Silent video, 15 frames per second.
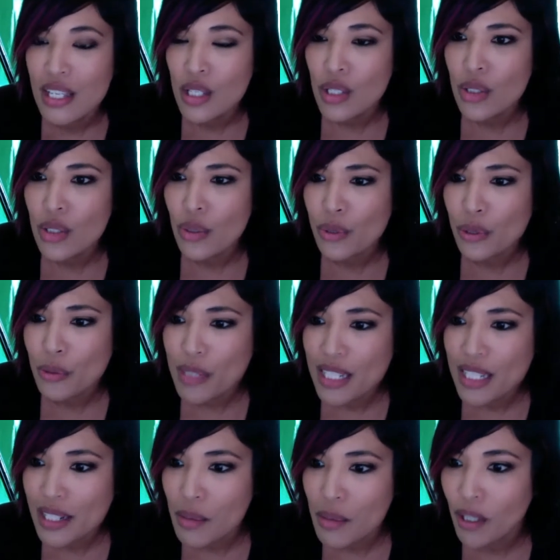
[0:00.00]
social
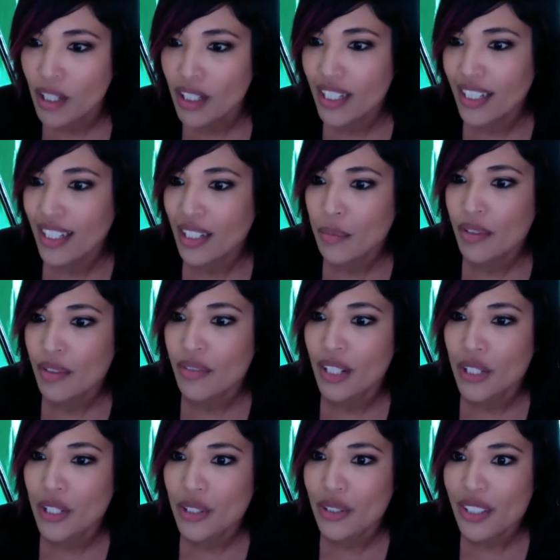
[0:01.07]
media marketing
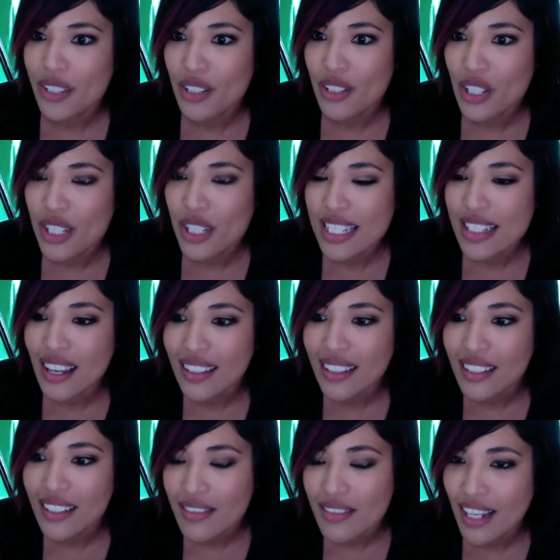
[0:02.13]
professional? There's just not
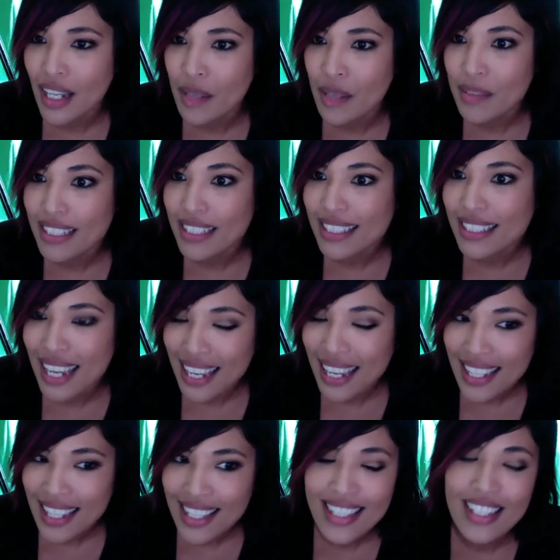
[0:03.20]
enough time in the
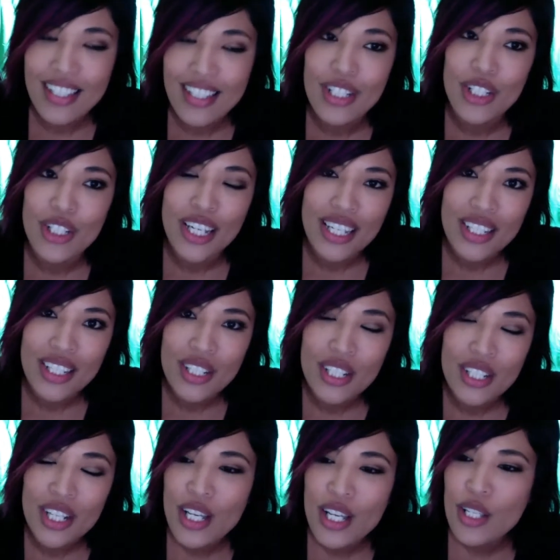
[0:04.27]
day. Things change.
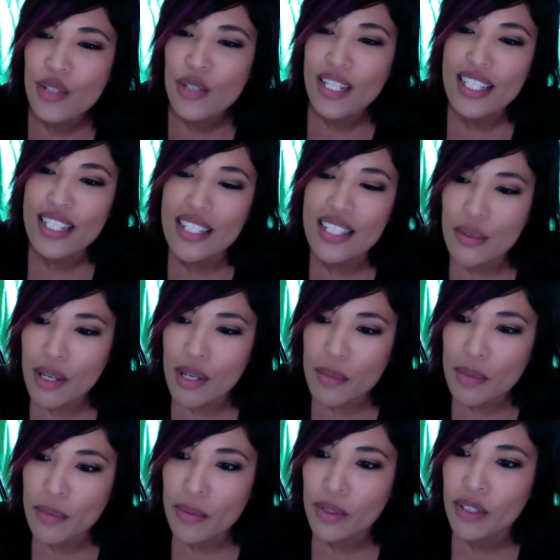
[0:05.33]
So I can see why
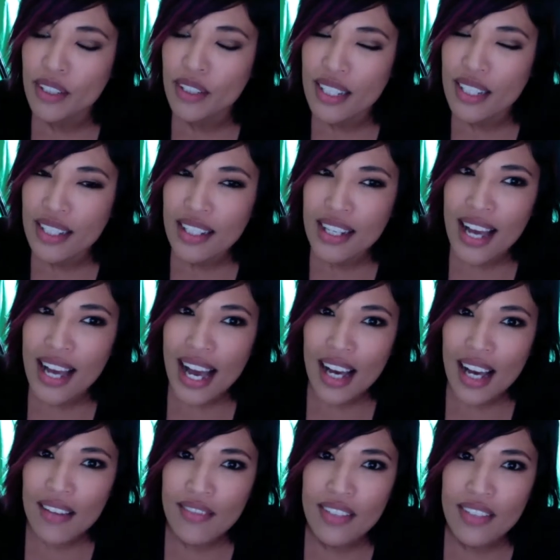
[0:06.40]
people
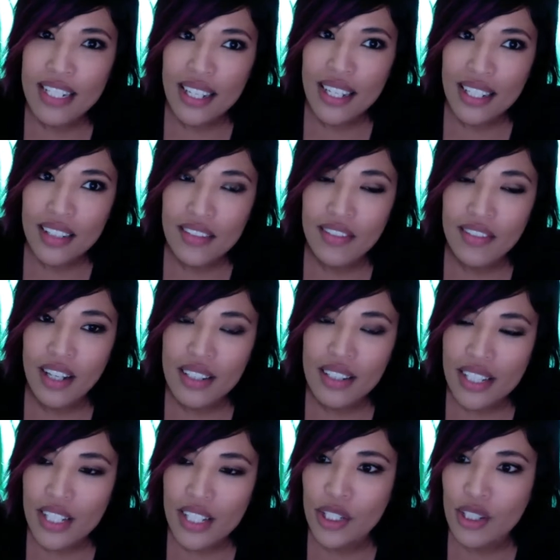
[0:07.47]
have a negative
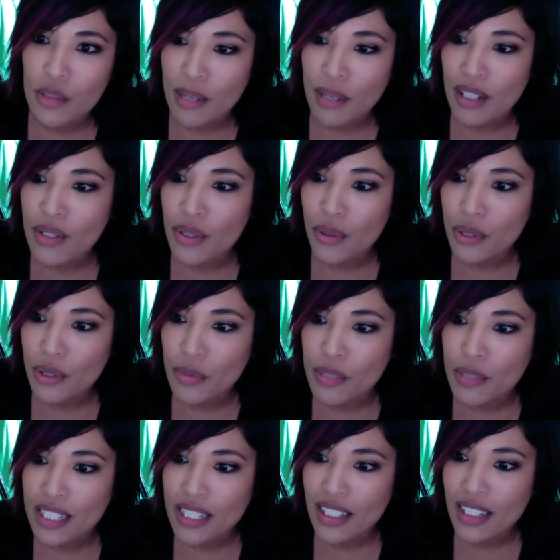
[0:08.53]
connotation about social
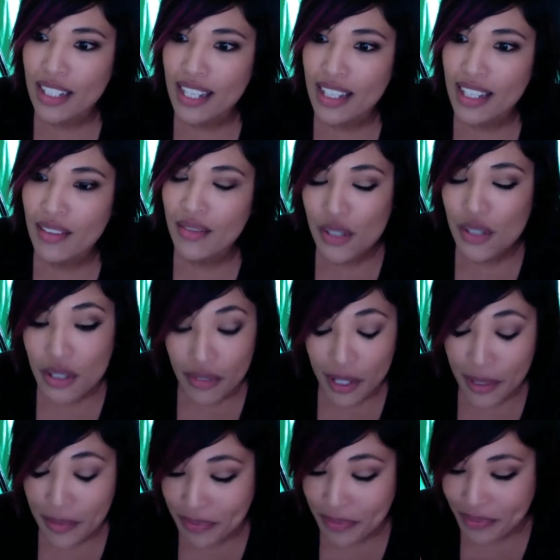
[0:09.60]
media. And first of
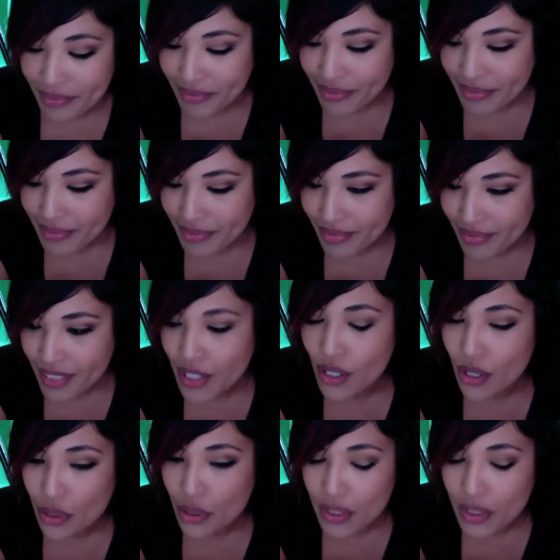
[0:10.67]
all,
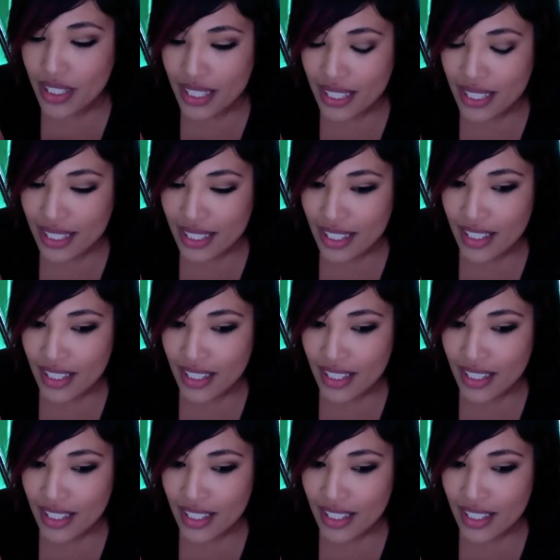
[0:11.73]
there are really